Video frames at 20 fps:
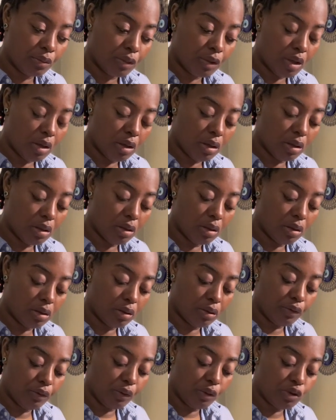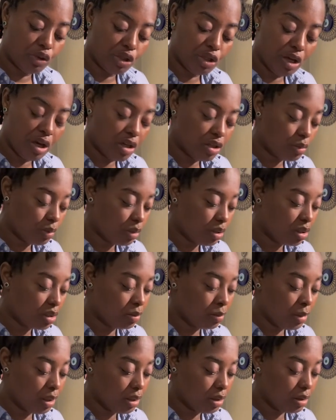uh future days weeks
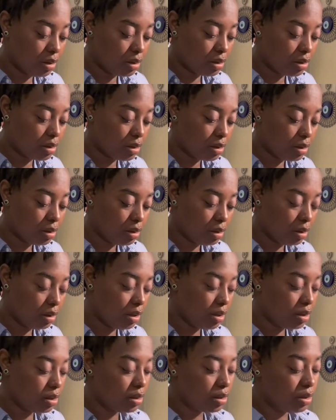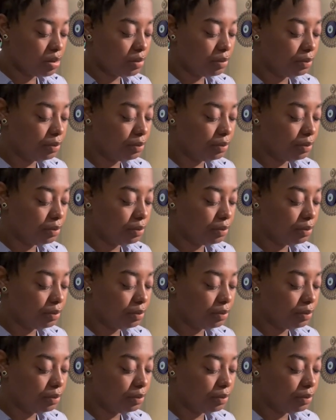months let's see